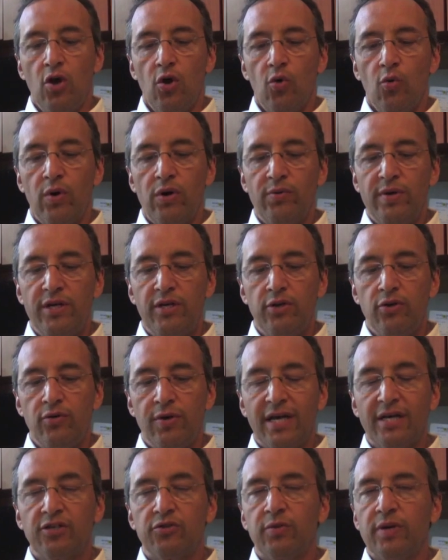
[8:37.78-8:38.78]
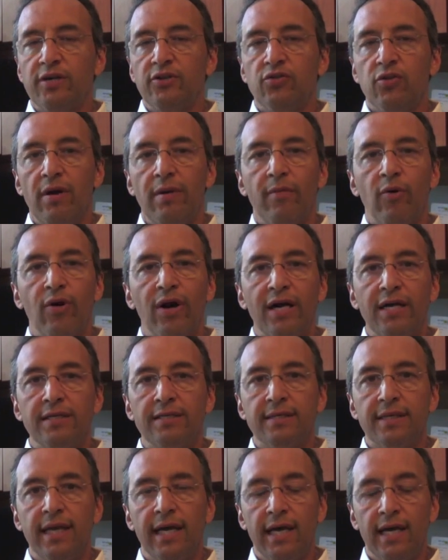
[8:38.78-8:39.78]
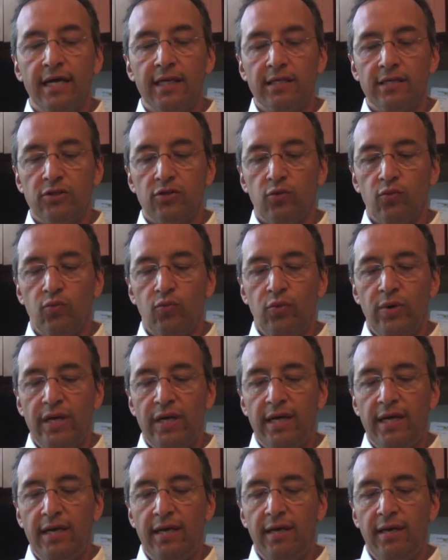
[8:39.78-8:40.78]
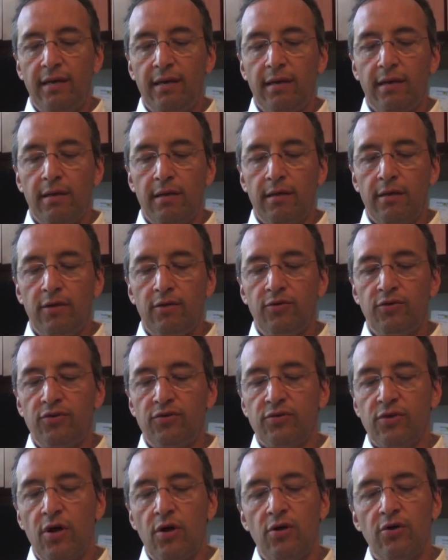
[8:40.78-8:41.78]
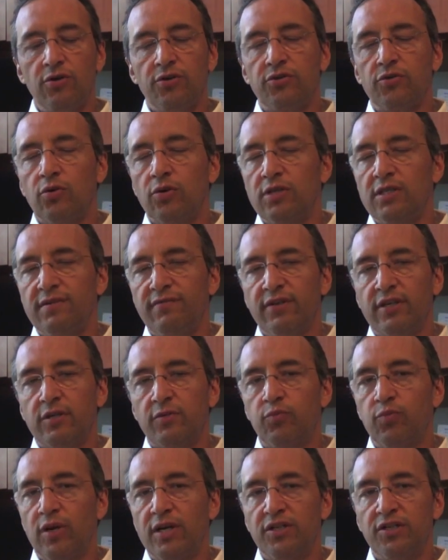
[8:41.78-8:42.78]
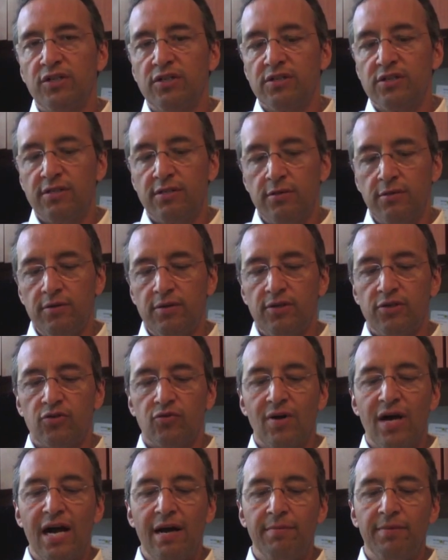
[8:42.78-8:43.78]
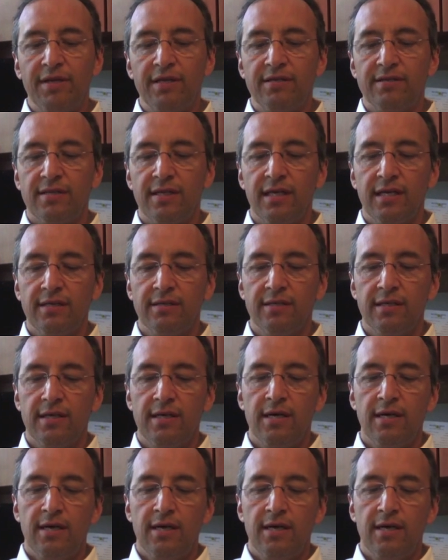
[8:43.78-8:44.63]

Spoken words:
When we do X-rays or MRI scans, we use all sorts of expressions to describe these things: